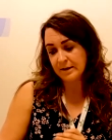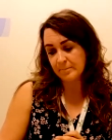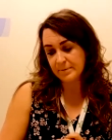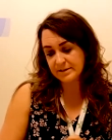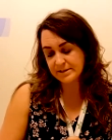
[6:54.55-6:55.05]

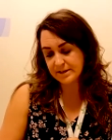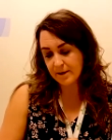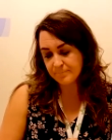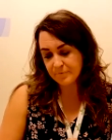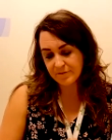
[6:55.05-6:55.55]
but
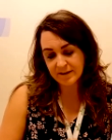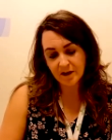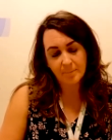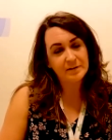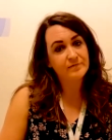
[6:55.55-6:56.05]
they
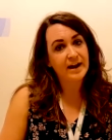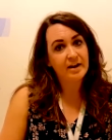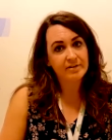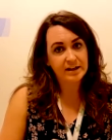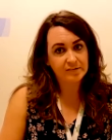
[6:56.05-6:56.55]
come in
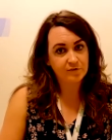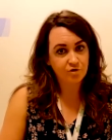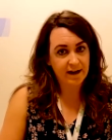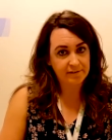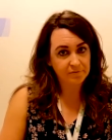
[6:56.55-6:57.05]
varying
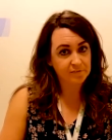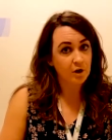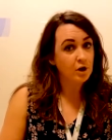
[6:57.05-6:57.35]
strengths.